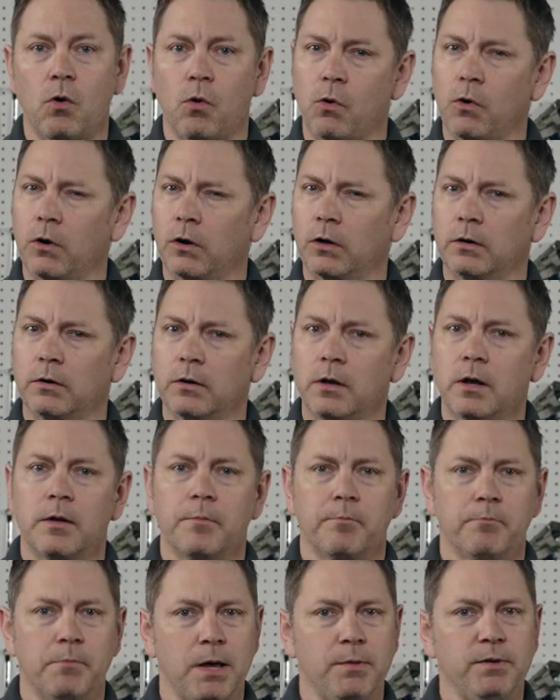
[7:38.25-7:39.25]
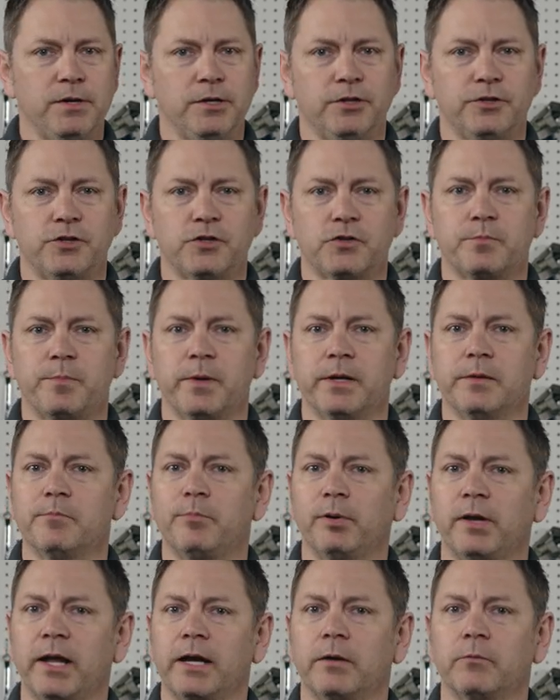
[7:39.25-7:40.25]
or Maybe you've just been
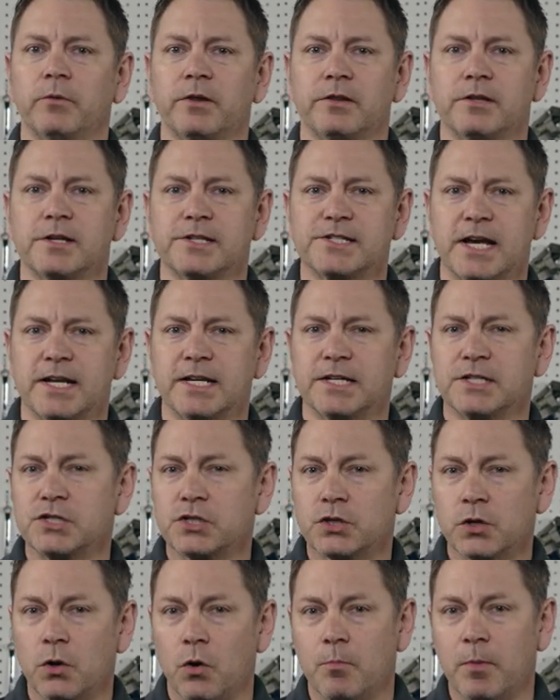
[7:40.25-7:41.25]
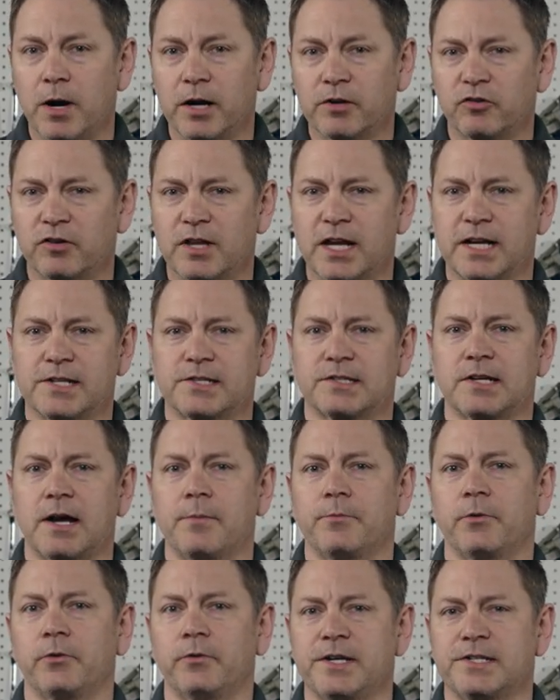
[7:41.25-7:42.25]
playing with the settings so much that it's
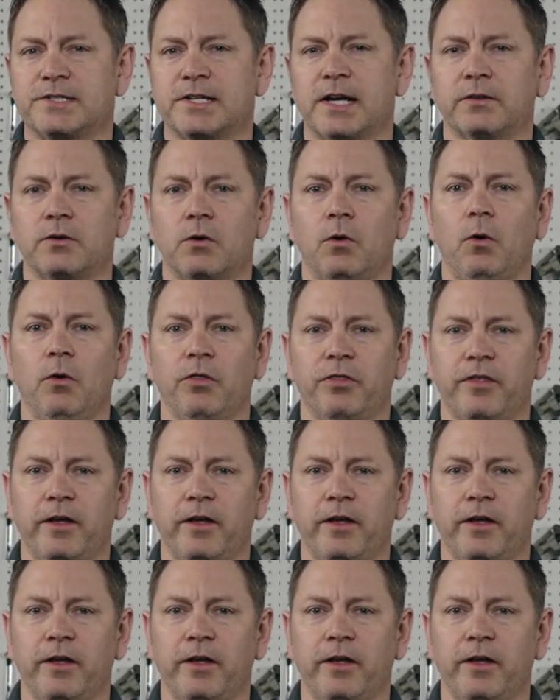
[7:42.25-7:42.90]
time to reset the whole